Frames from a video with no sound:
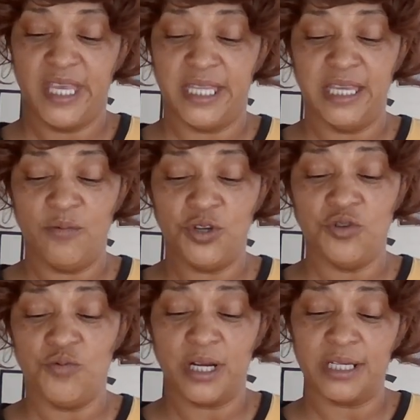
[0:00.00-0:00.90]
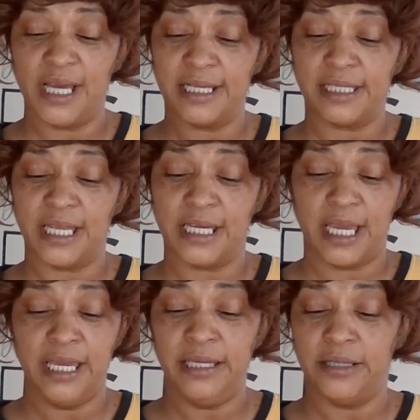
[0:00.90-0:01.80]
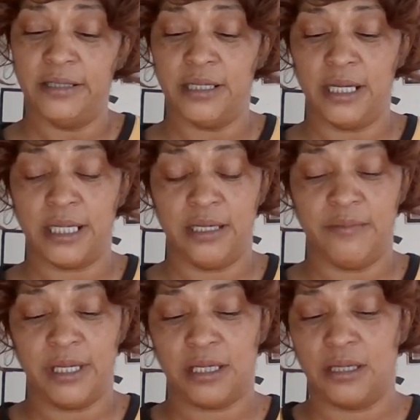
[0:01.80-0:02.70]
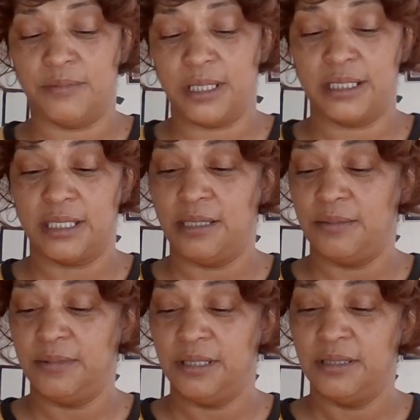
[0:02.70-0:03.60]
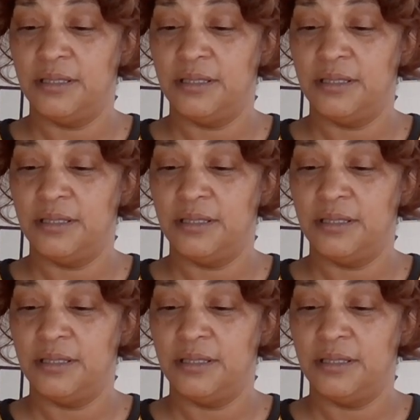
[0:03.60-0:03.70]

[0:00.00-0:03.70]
And then when you recognizing that it ain't good, I can't even make it up that damn.